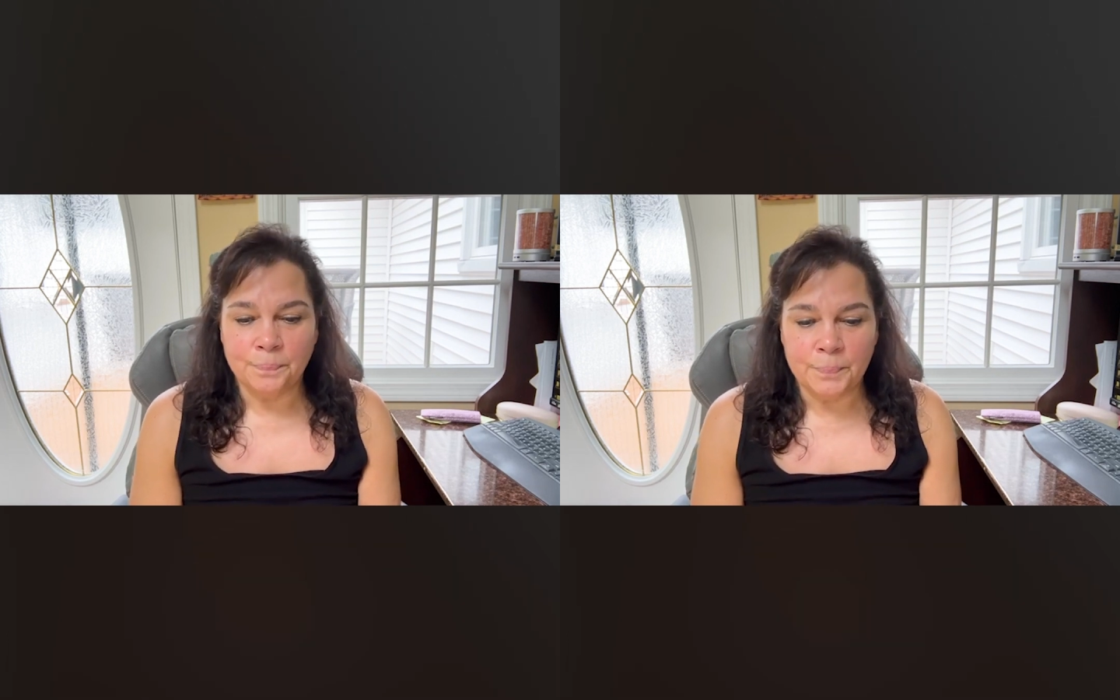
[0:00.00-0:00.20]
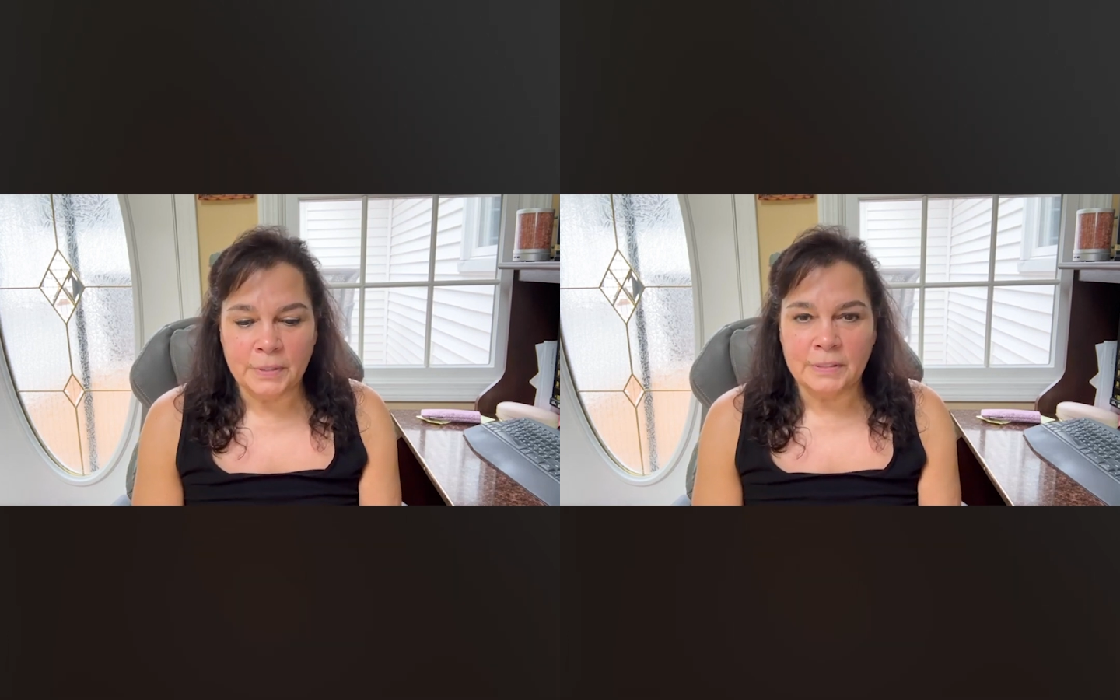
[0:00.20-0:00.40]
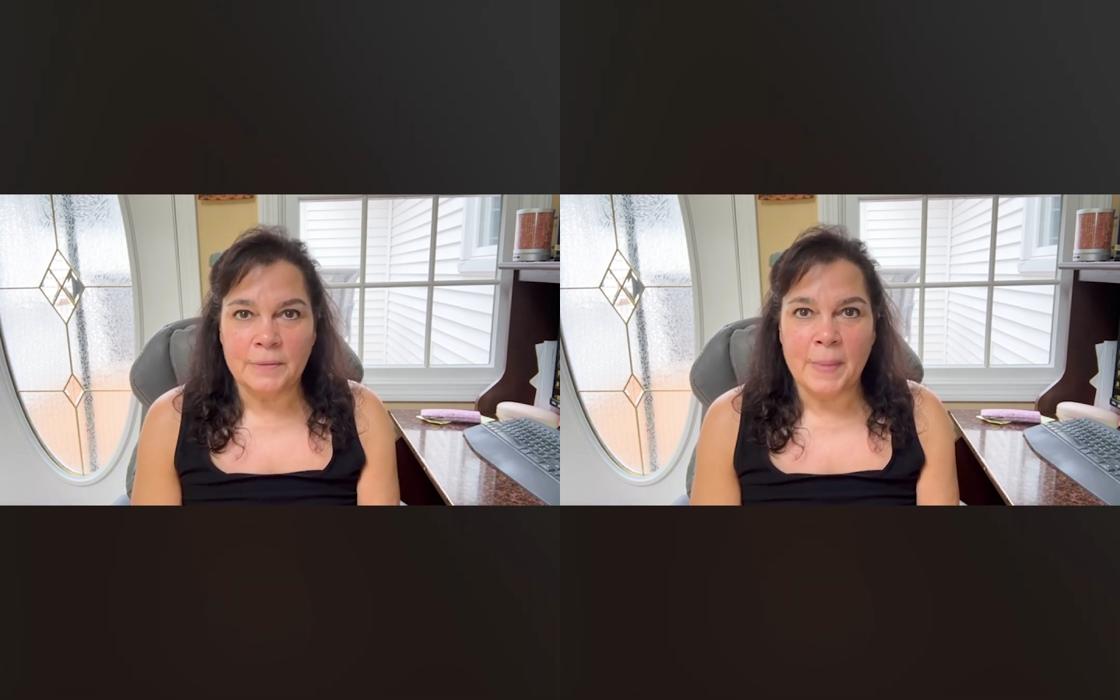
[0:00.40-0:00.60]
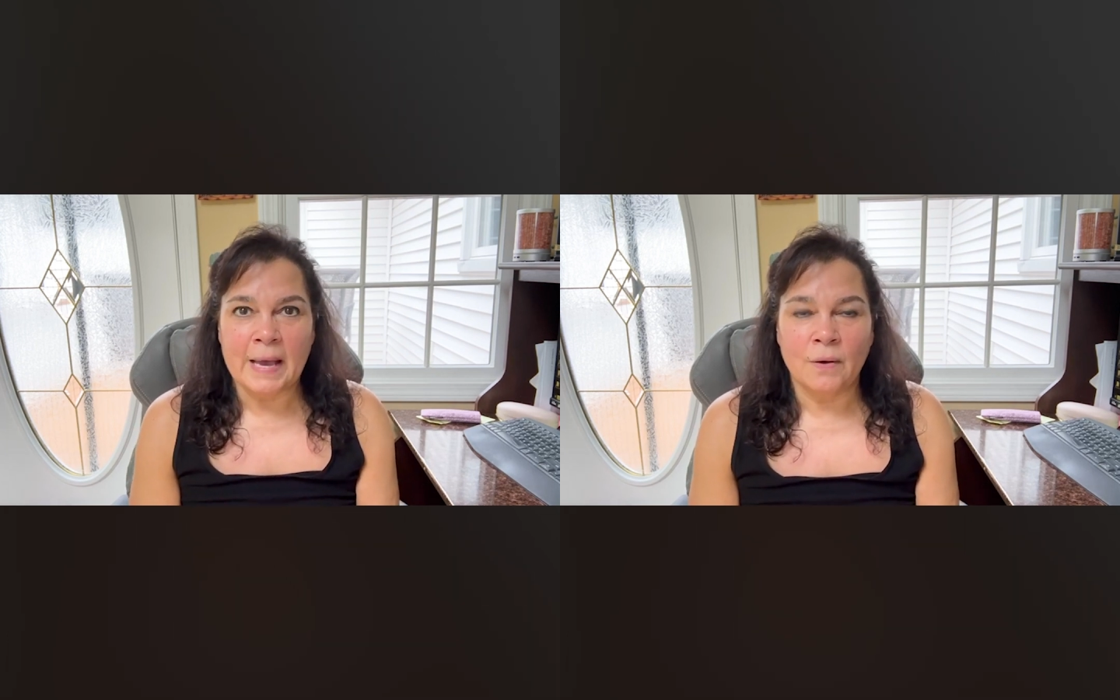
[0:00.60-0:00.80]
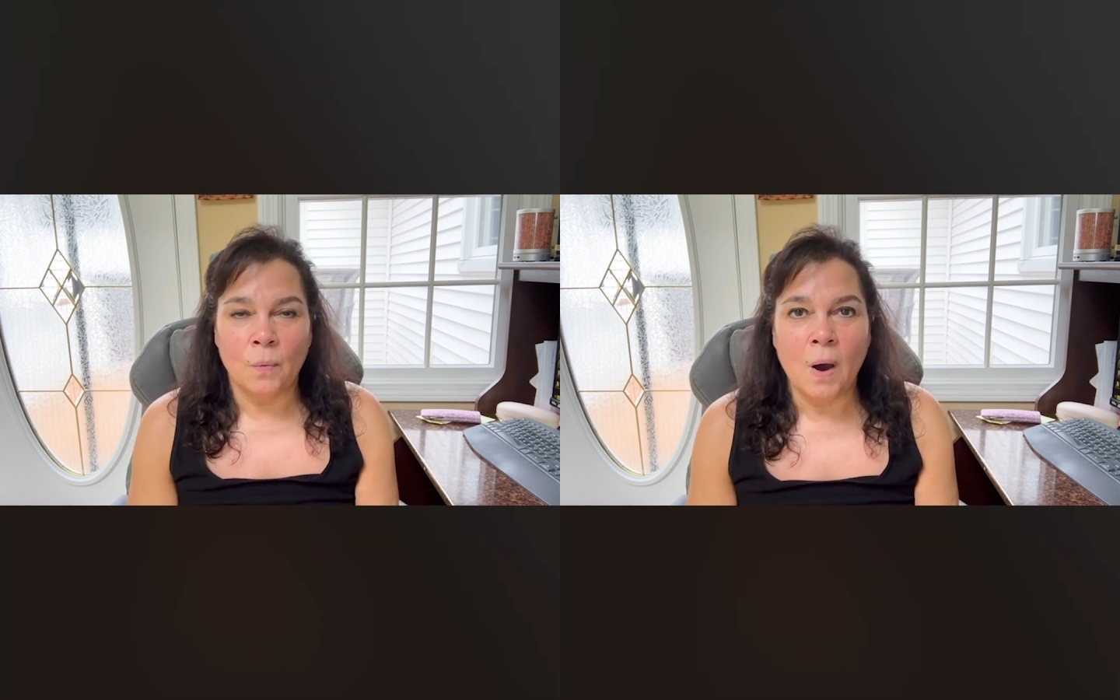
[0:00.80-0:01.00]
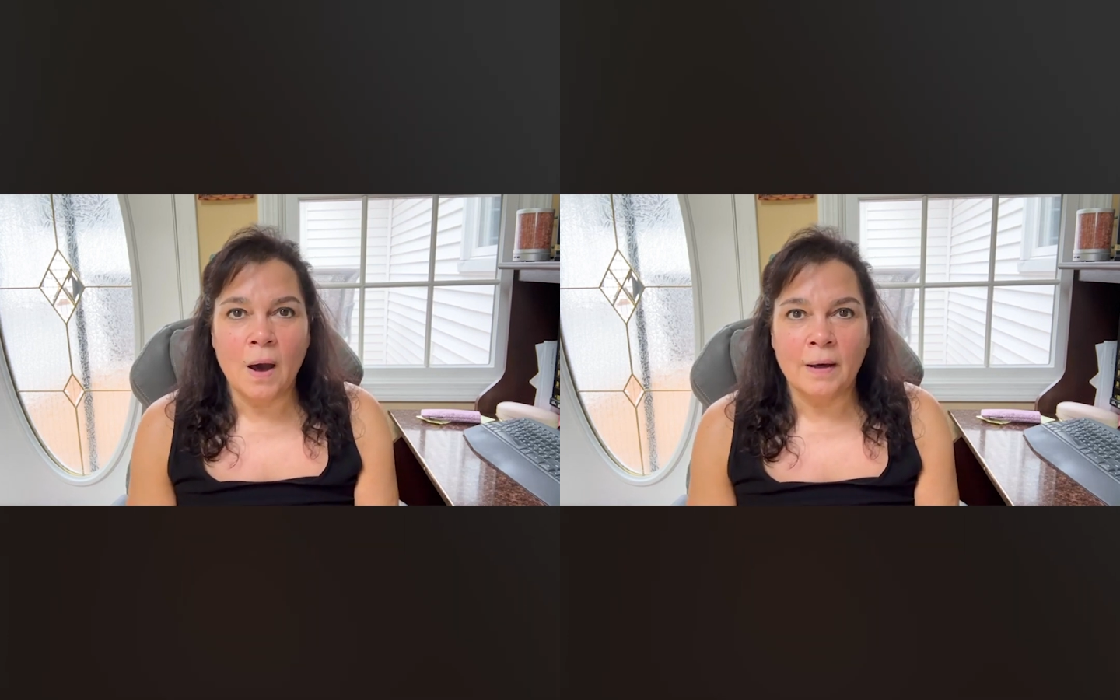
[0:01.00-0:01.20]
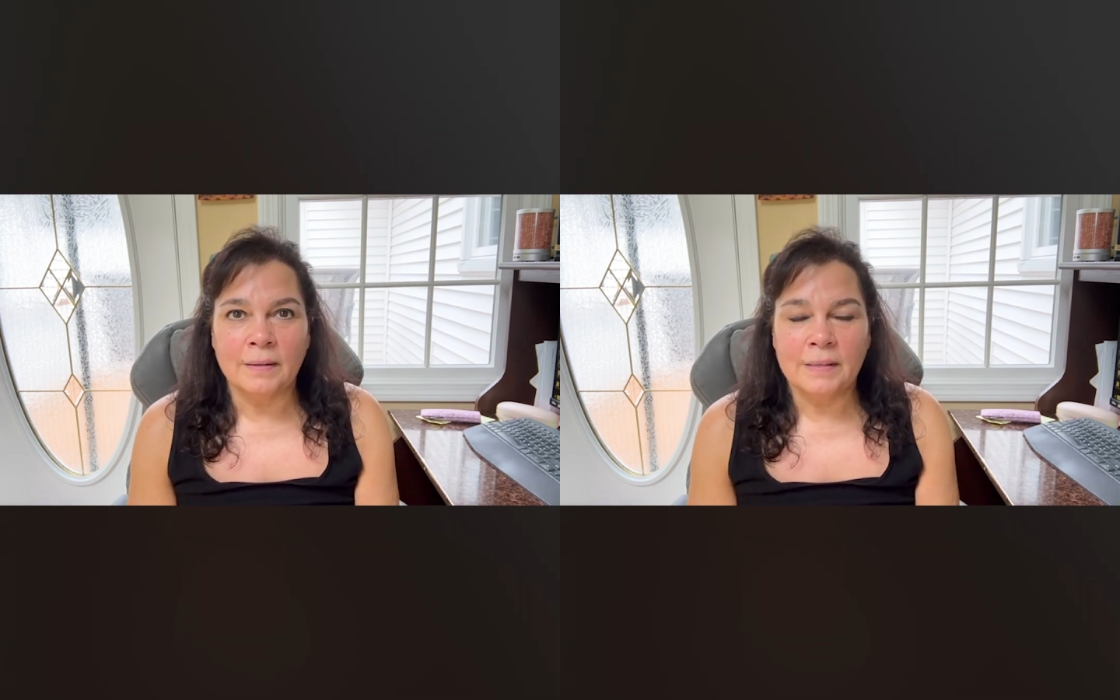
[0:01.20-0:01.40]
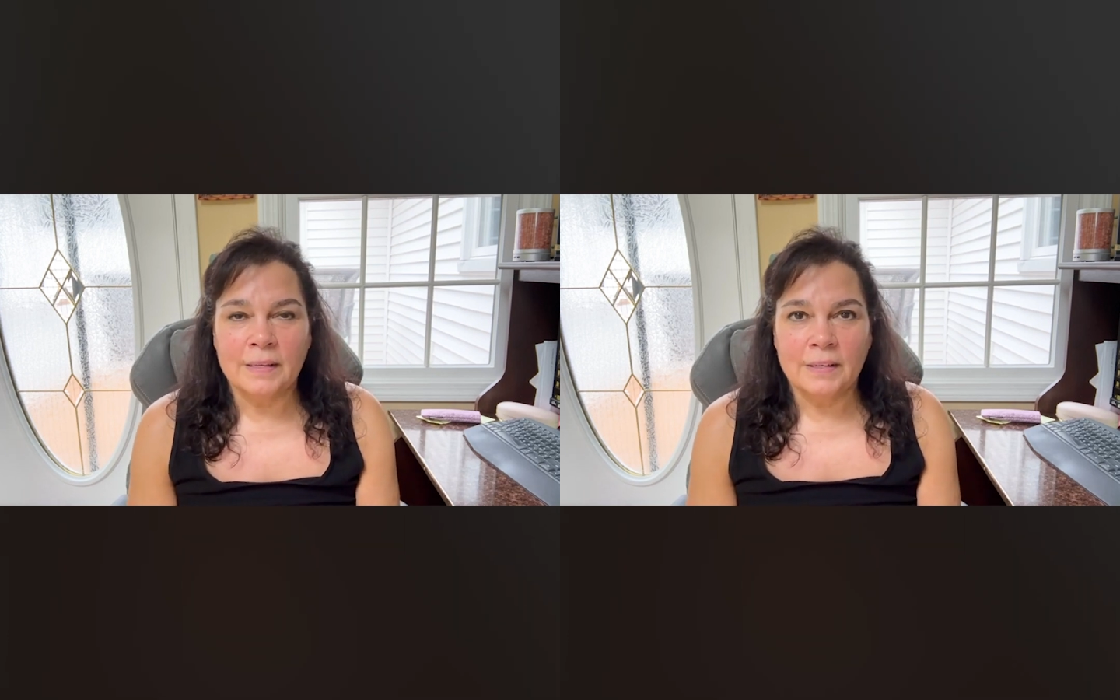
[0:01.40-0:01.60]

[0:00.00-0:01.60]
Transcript: building back a wall.